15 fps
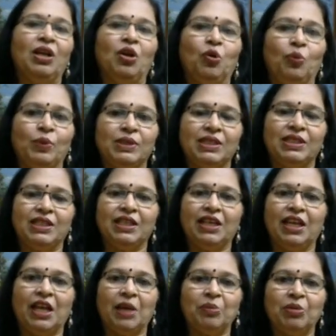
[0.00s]
visiting a
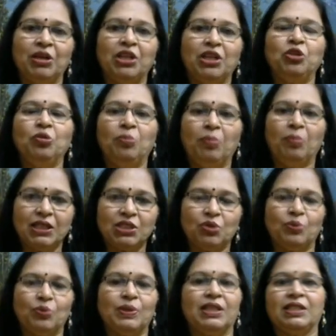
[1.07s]
library. You must
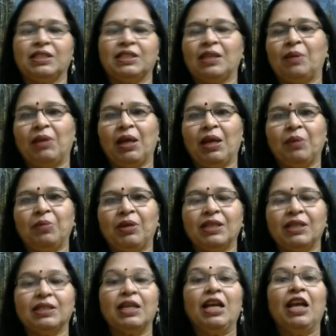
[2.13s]
visit some
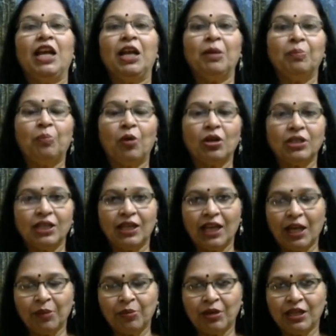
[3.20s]
libraries, important
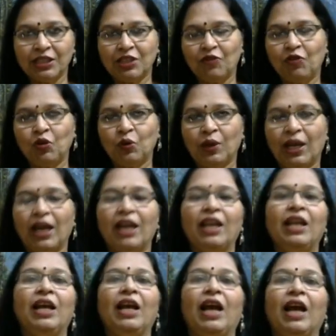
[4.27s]
libraries if you can,
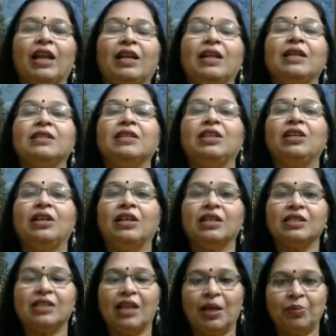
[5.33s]
at least the
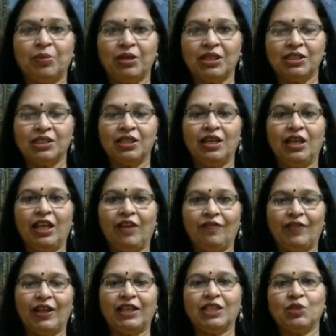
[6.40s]
nearest libraries, if
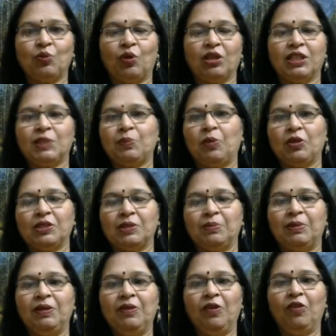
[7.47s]
that is what is
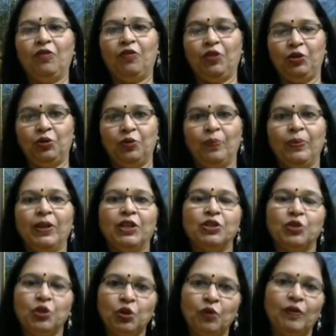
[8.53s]
possible for you. So
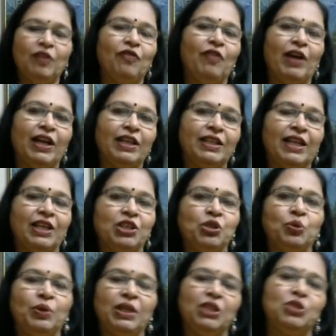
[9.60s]
you will find that
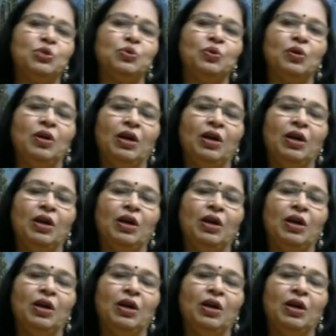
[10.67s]
you need to